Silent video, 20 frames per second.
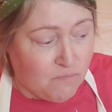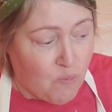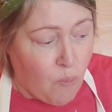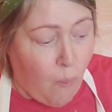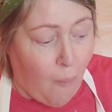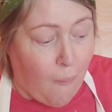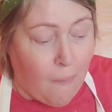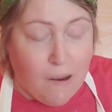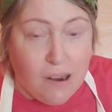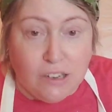
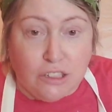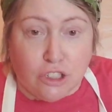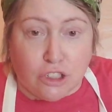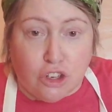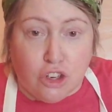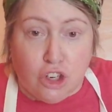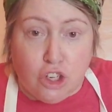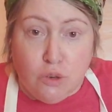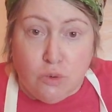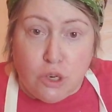I have got a clue
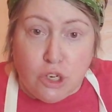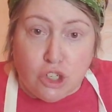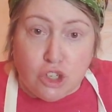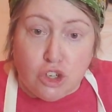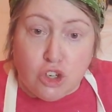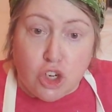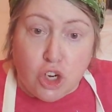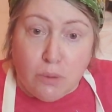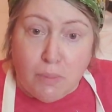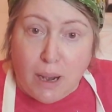what you're talking
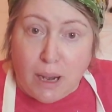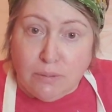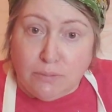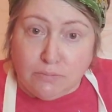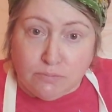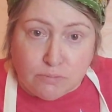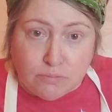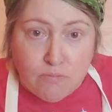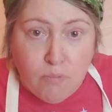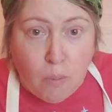about.
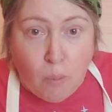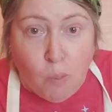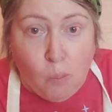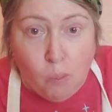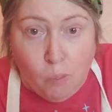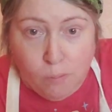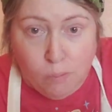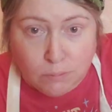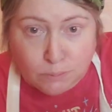But